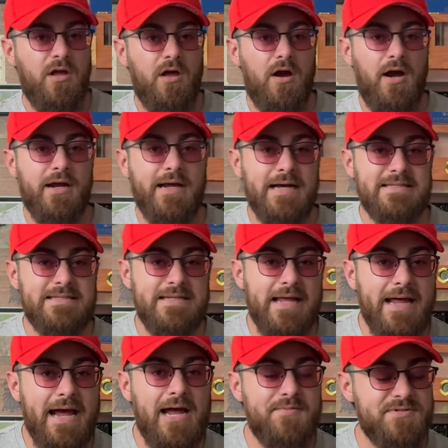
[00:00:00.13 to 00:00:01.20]
All right, guys,
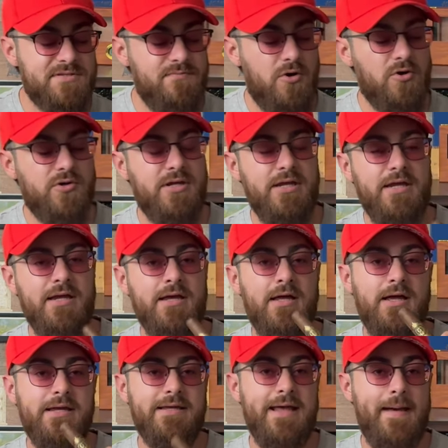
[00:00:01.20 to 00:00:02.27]
today I'm
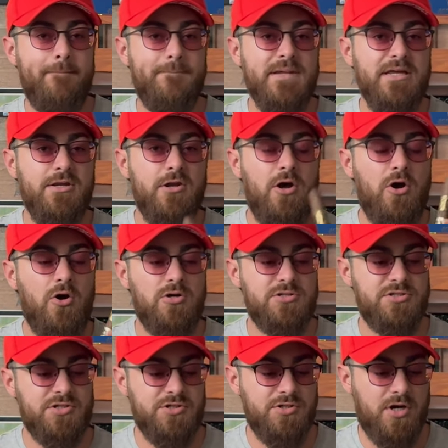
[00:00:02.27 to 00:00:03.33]
smoking Gambino
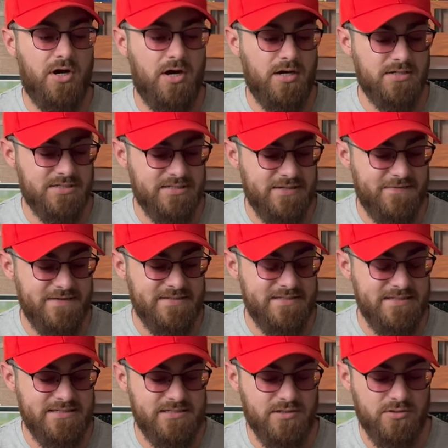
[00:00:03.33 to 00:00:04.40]
Cigars.
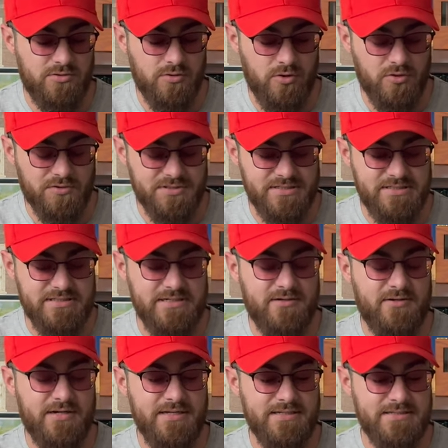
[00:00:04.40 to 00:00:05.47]
This is the Gold
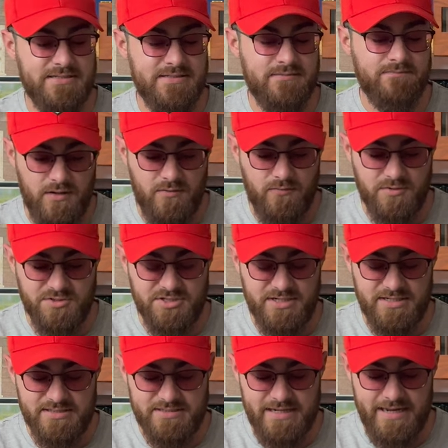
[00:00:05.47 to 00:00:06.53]
Series, which
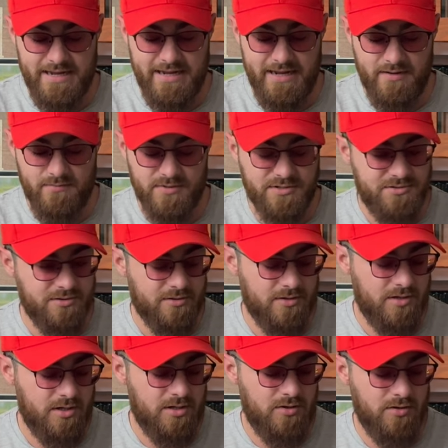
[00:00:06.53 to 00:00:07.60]
is a
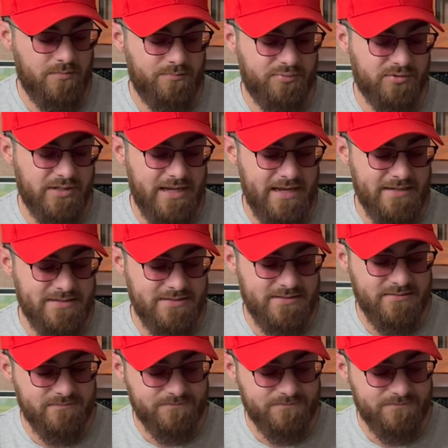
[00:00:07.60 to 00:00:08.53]
Maduro blend.